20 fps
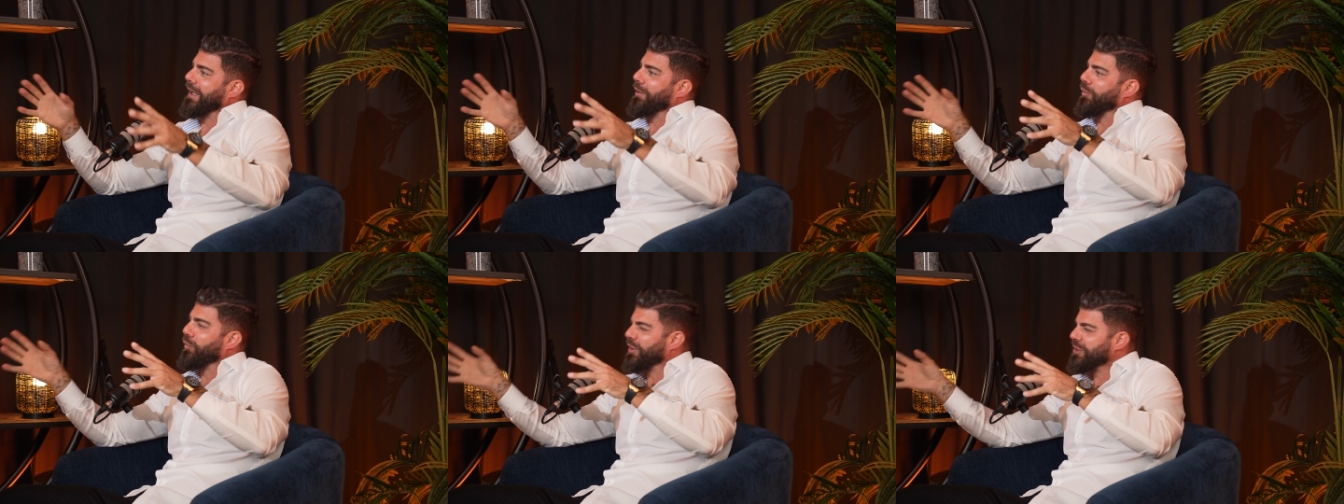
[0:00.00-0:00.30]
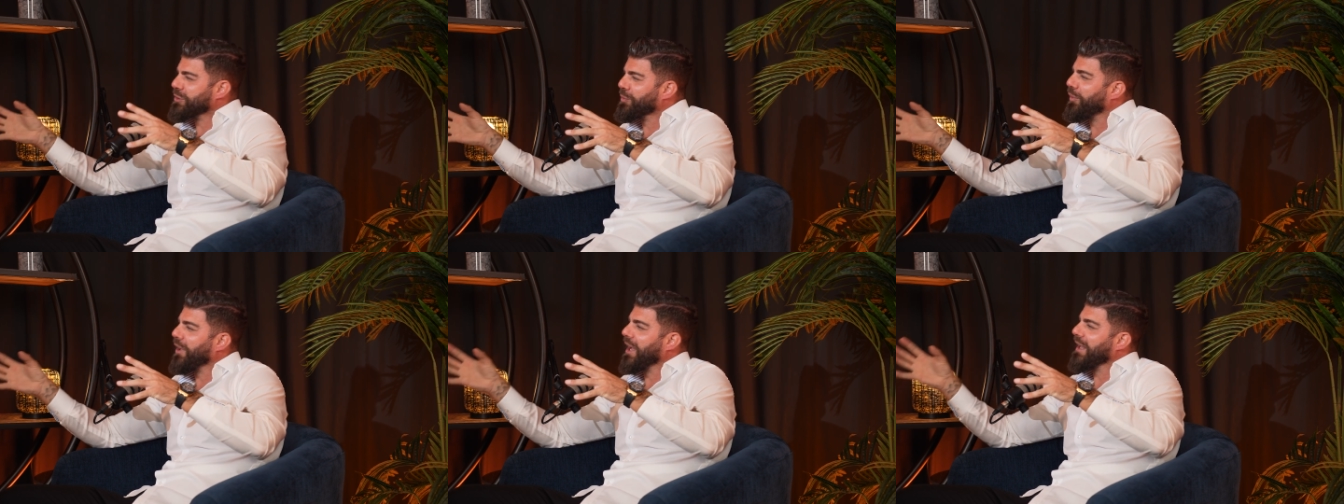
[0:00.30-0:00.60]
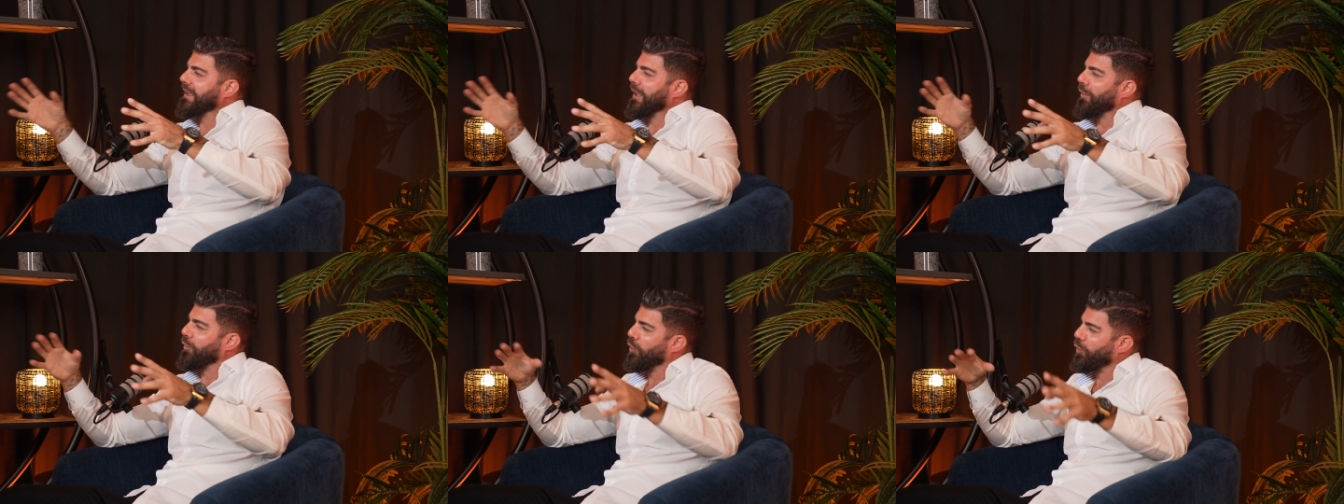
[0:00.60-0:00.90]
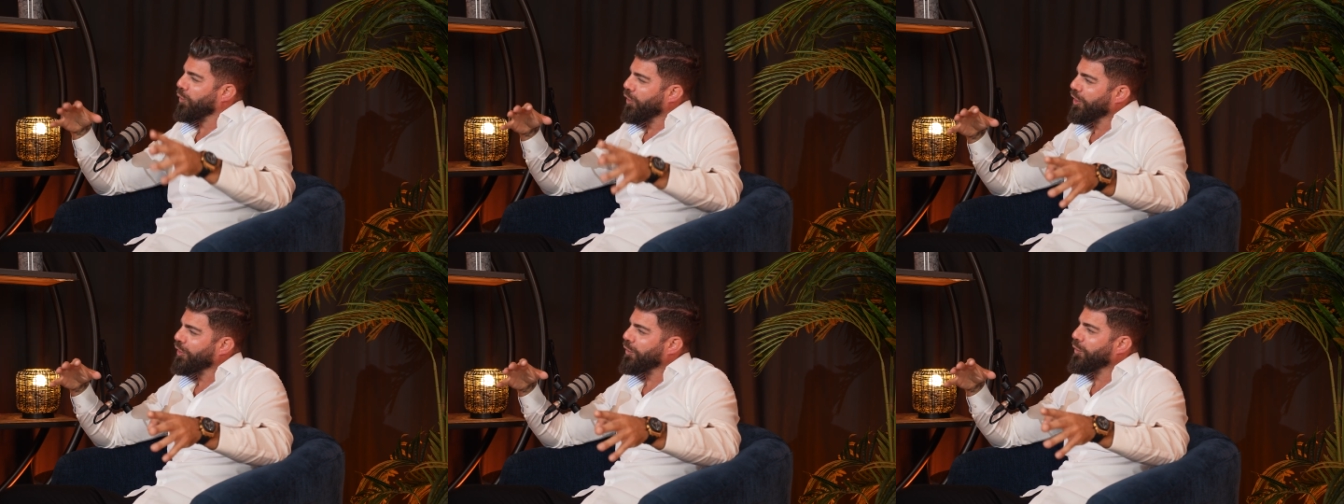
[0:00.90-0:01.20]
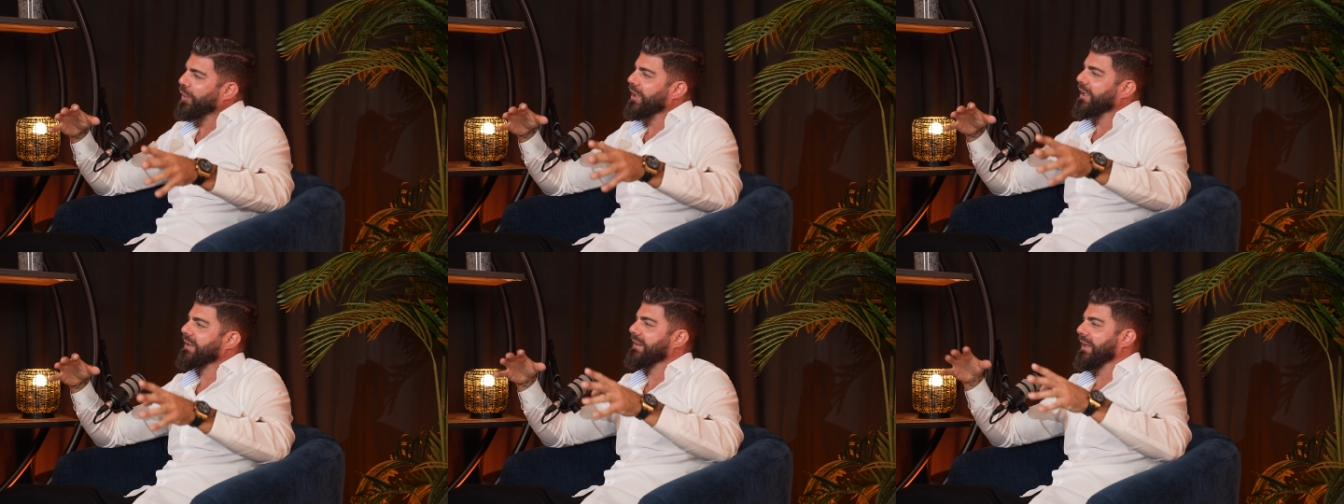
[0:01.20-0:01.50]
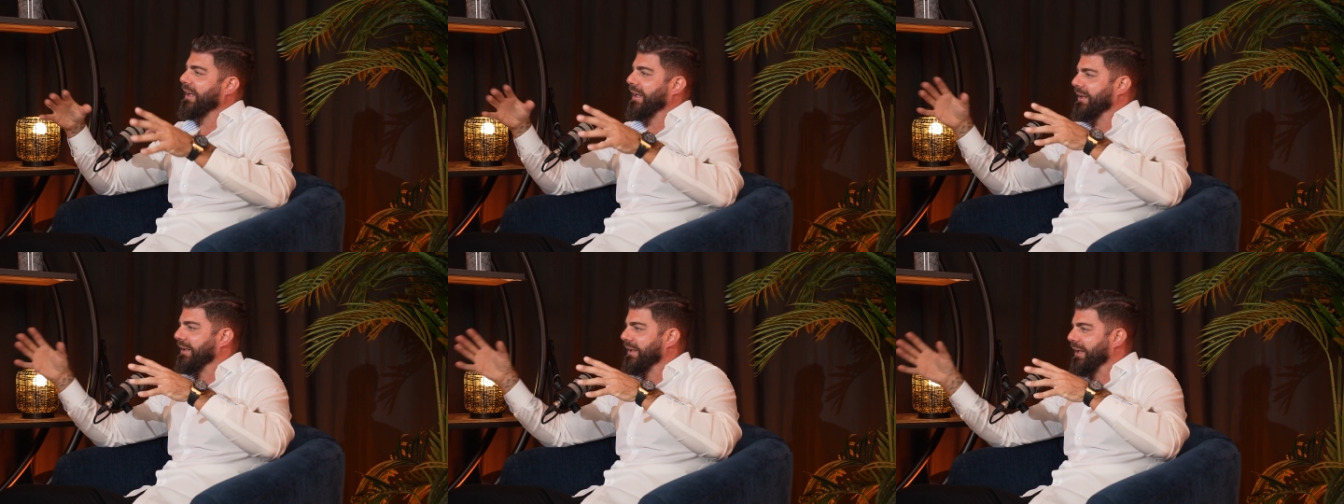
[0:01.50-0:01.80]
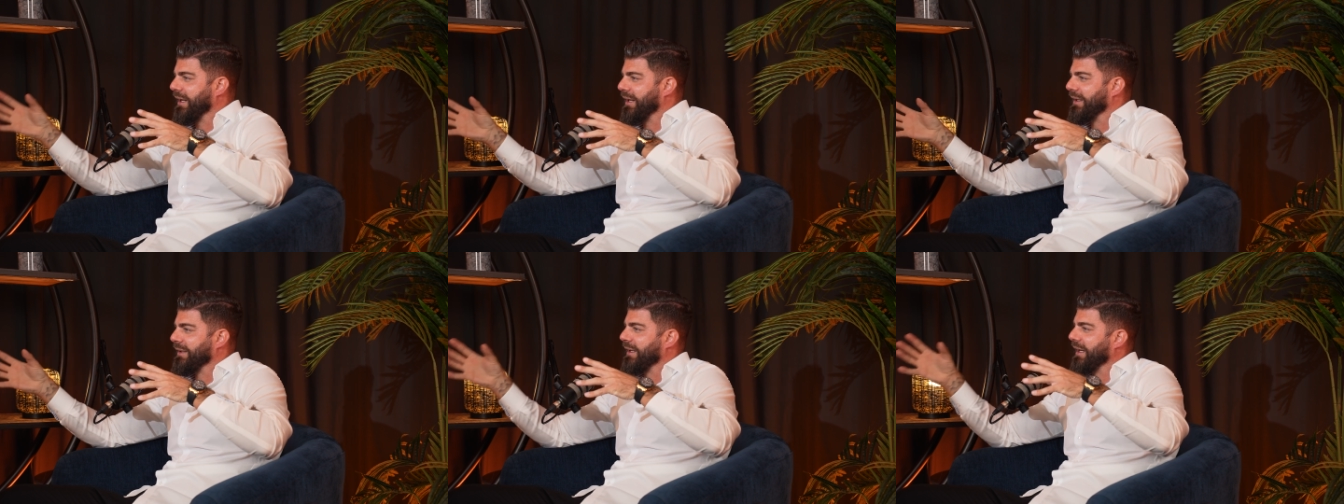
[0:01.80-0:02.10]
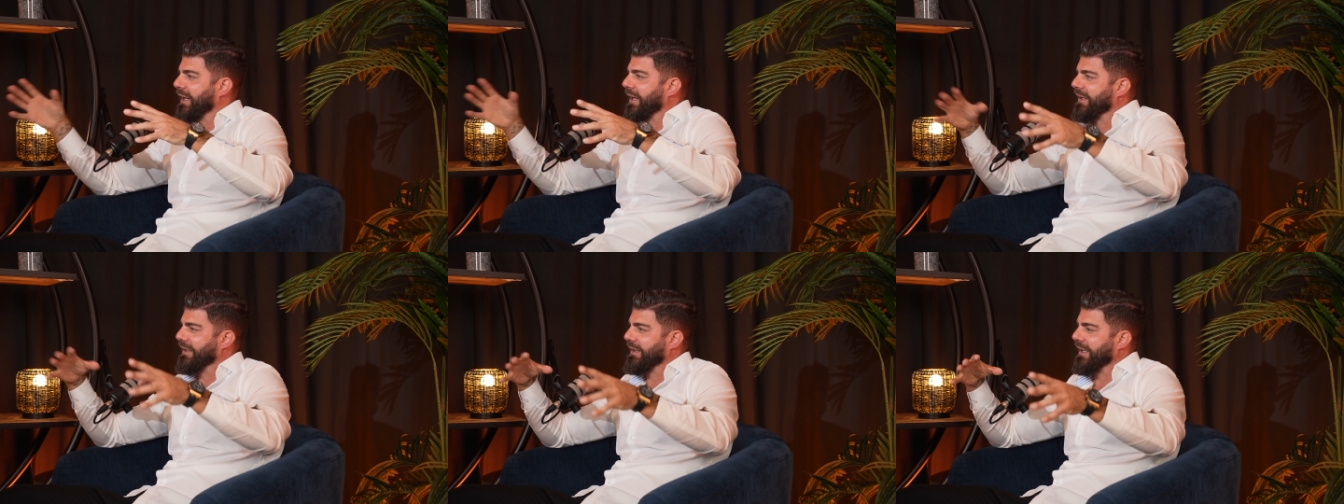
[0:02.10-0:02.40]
which brand I will work with and